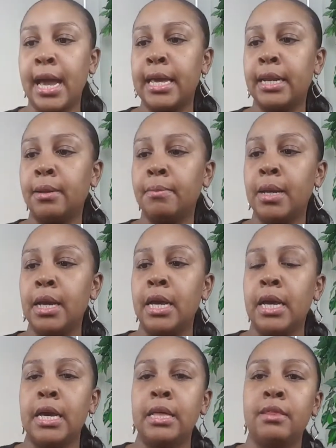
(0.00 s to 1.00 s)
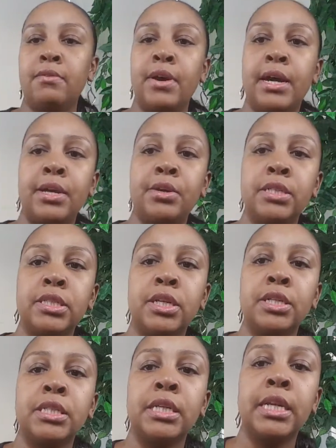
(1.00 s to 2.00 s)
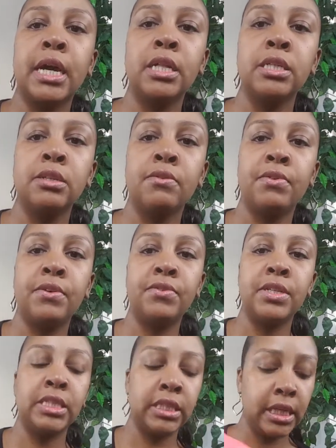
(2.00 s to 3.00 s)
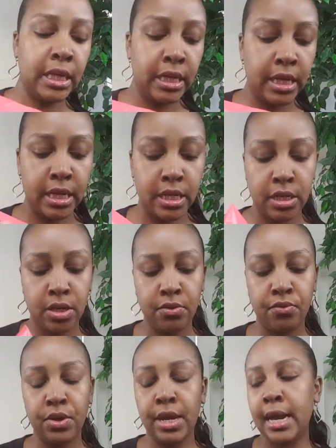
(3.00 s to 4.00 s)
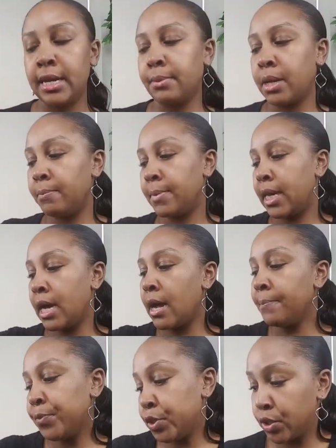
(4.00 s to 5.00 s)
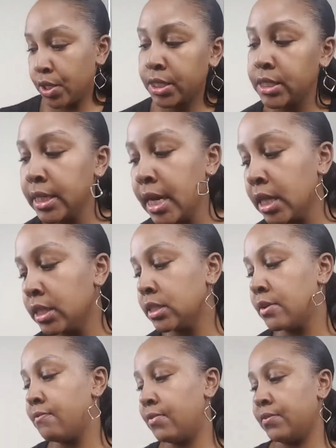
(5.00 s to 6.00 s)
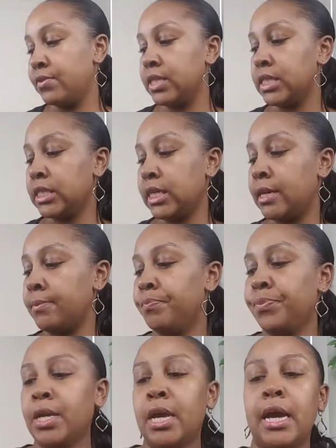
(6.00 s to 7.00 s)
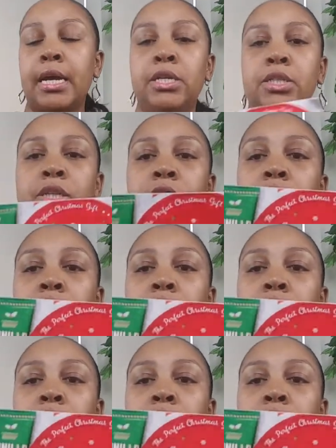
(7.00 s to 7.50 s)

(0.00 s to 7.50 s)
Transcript: item. The value is $13.50 and your free item can be up to $13.50. I used the